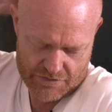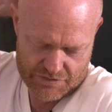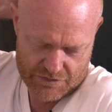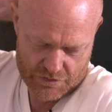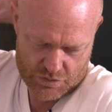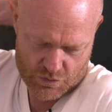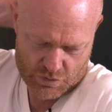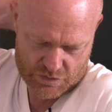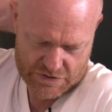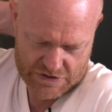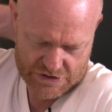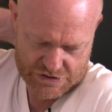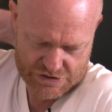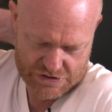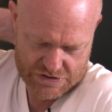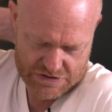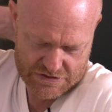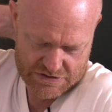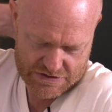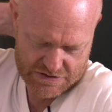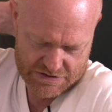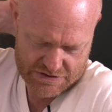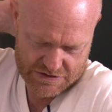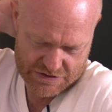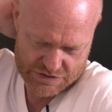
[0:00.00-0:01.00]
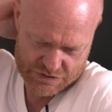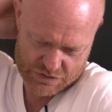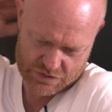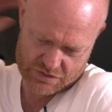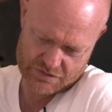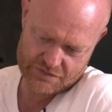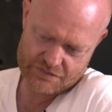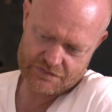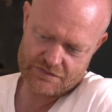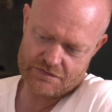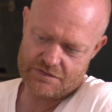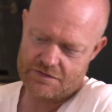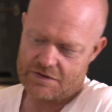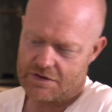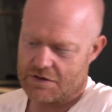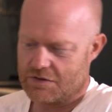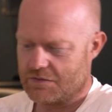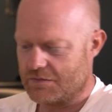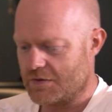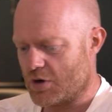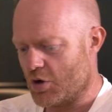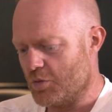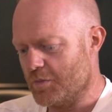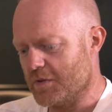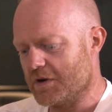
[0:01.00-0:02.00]
an audition, and you sort of
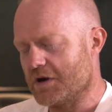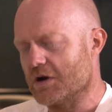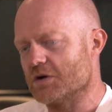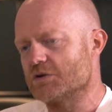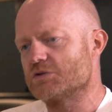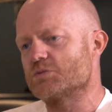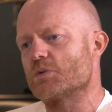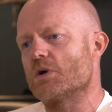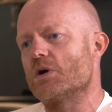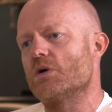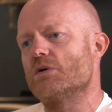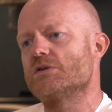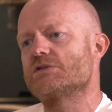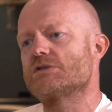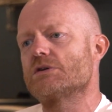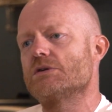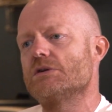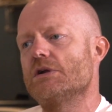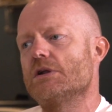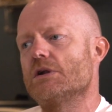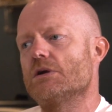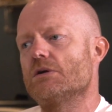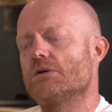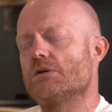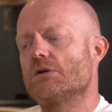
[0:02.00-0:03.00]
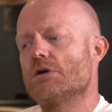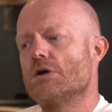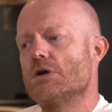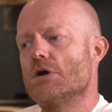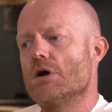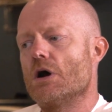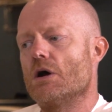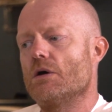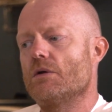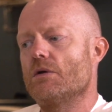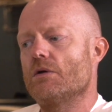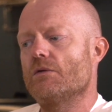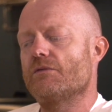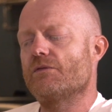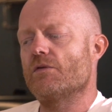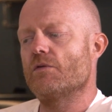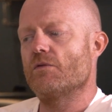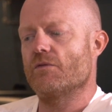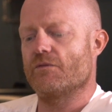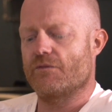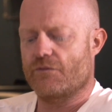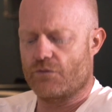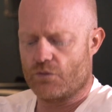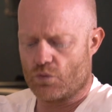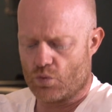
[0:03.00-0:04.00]
hope it goes well. It's
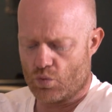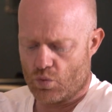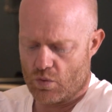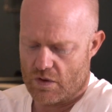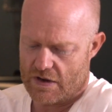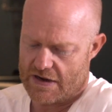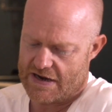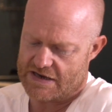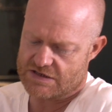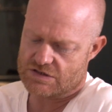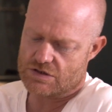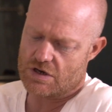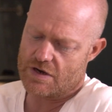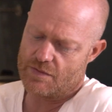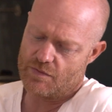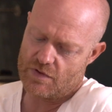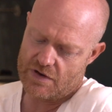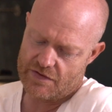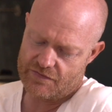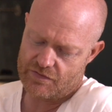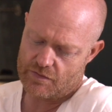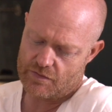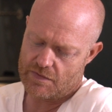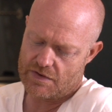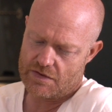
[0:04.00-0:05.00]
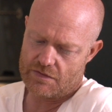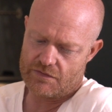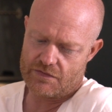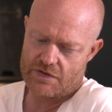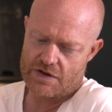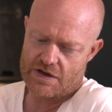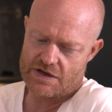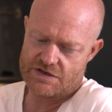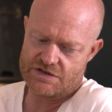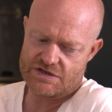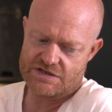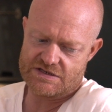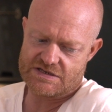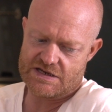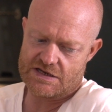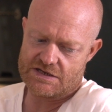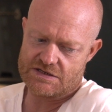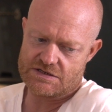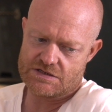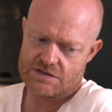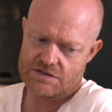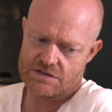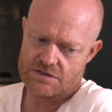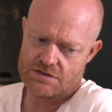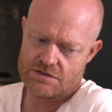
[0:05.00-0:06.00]
for all of that time, really, the age of 10
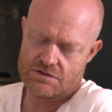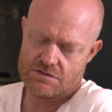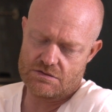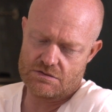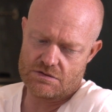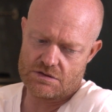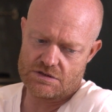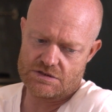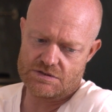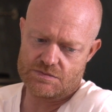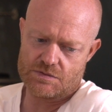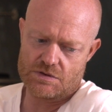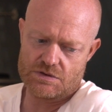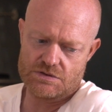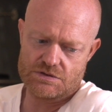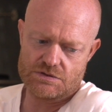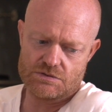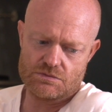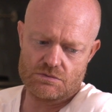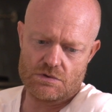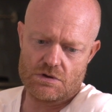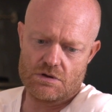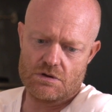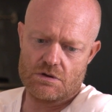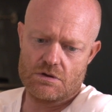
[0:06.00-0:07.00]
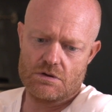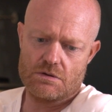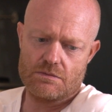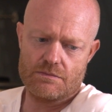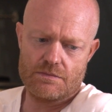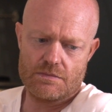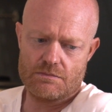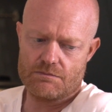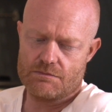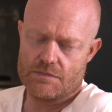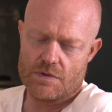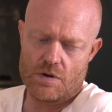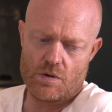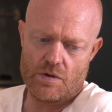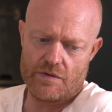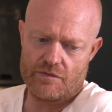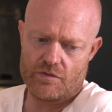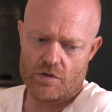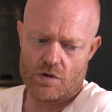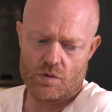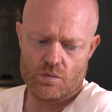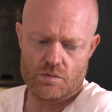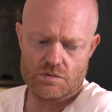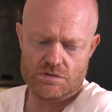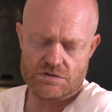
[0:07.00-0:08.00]
to, I suppose,
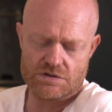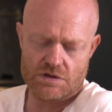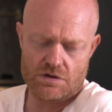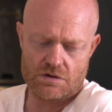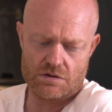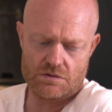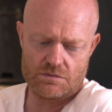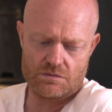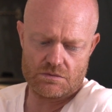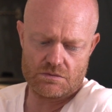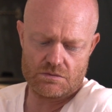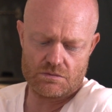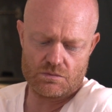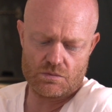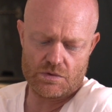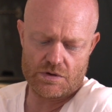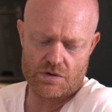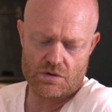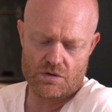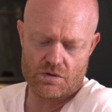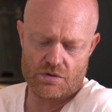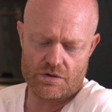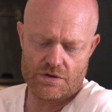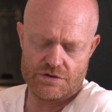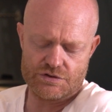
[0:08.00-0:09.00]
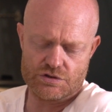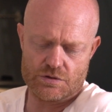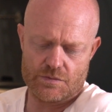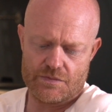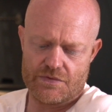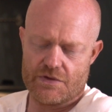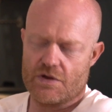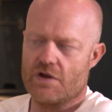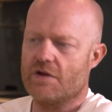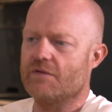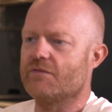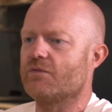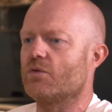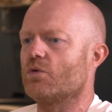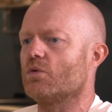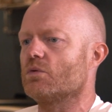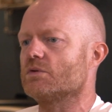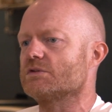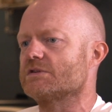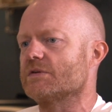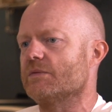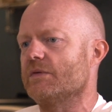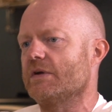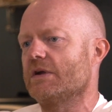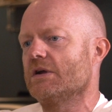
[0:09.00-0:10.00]
however old was I when I got the job, 34
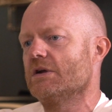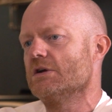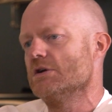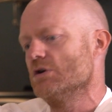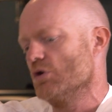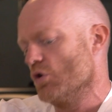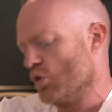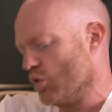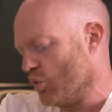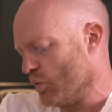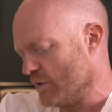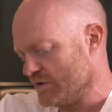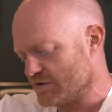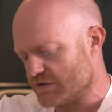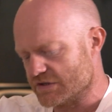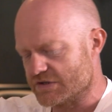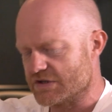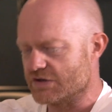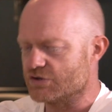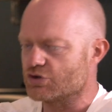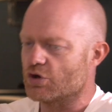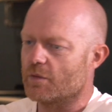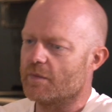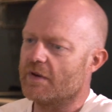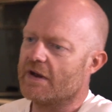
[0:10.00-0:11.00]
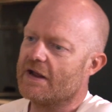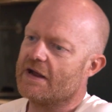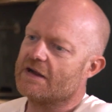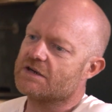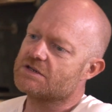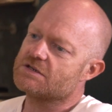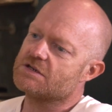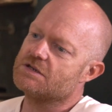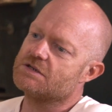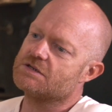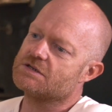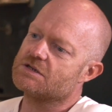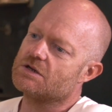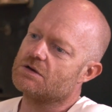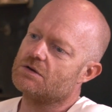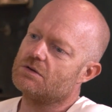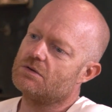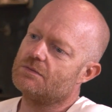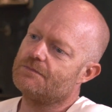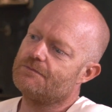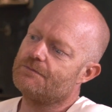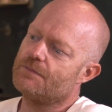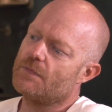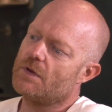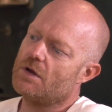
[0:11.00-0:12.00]
or something. Always just a jobbing actor.
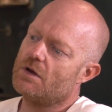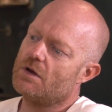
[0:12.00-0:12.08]
So